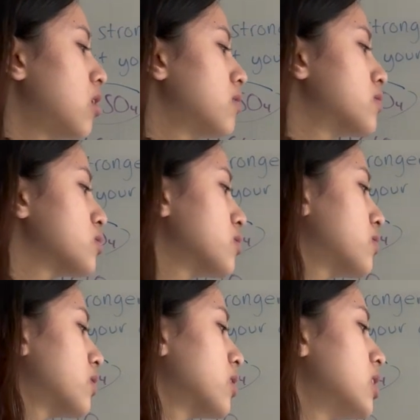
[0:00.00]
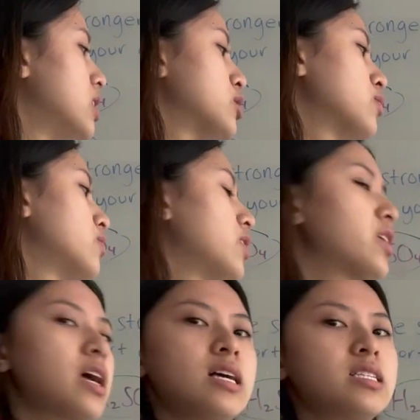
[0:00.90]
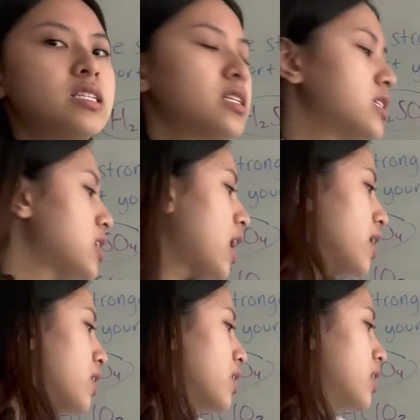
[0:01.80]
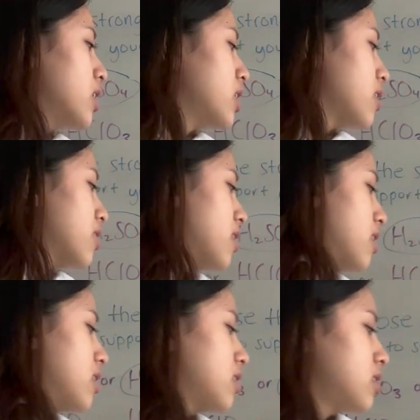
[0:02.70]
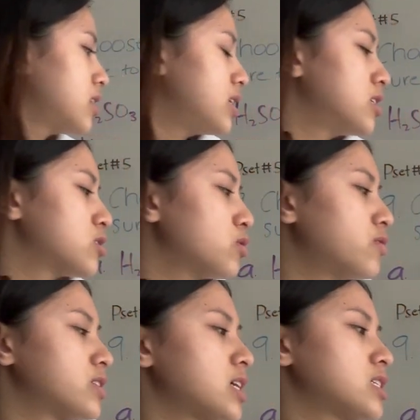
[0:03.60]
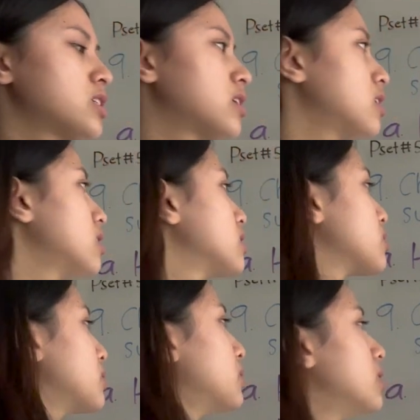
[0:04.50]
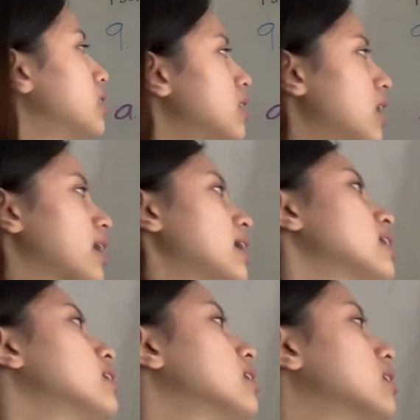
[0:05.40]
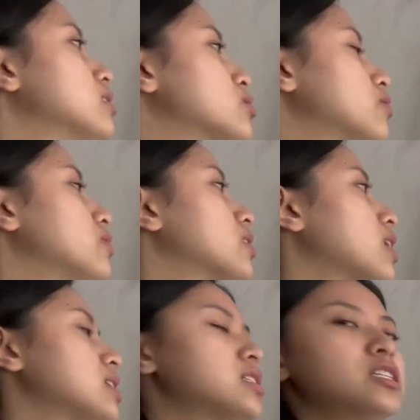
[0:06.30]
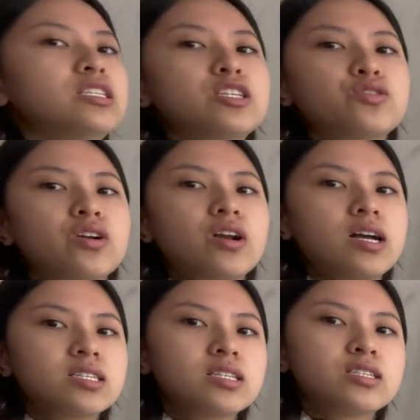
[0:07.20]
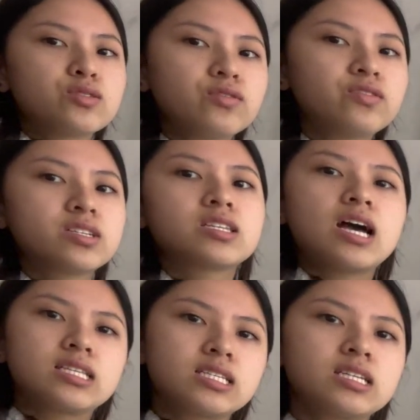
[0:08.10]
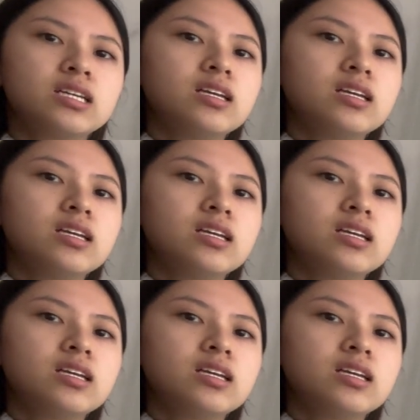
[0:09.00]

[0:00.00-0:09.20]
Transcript: of sulfuric acid is higher than in sulfurous acid. So again, sulfuric acid is a stronger acid than sulfurous acid.